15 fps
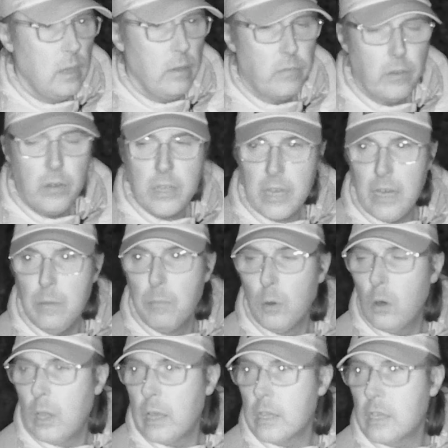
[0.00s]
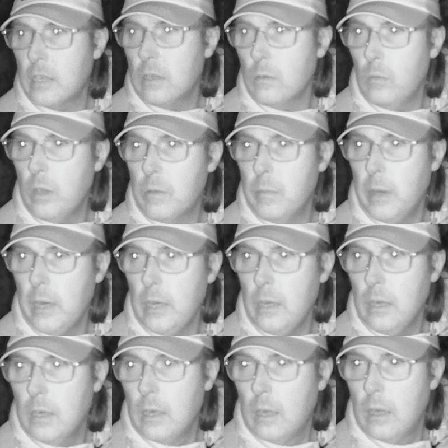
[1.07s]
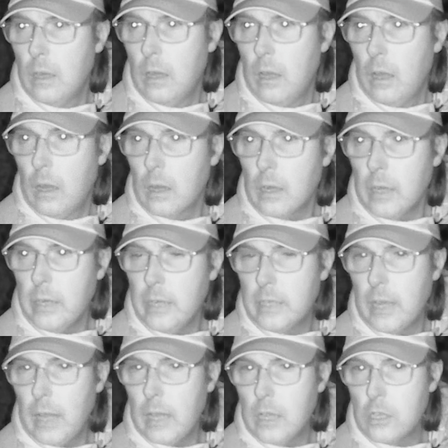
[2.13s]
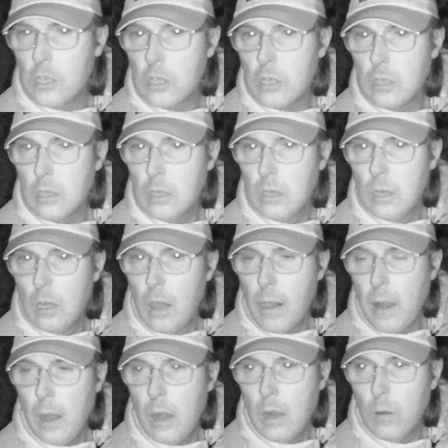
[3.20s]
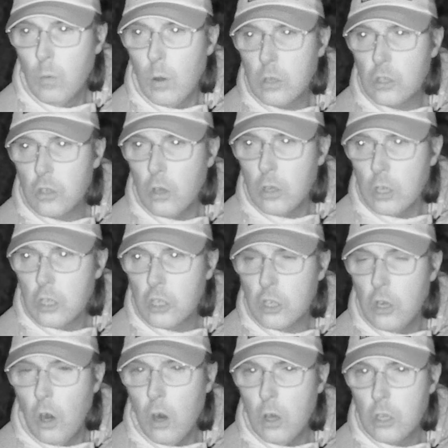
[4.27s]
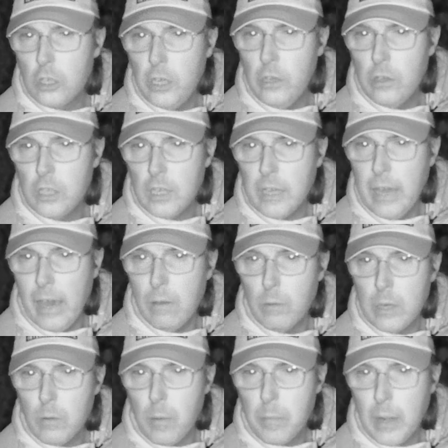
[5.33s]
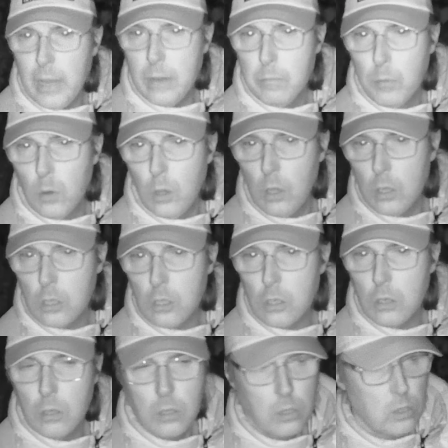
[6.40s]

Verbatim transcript: If there is any bowlers with me, can you tell us what sort of scores you used to get when you were playing bowls.